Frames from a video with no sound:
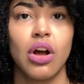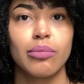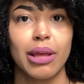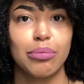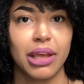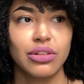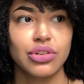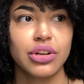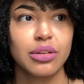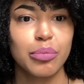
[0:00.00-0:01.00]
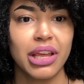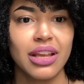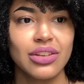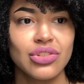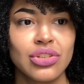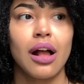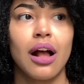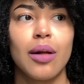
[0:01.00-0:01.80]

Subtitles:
on my Patreon page.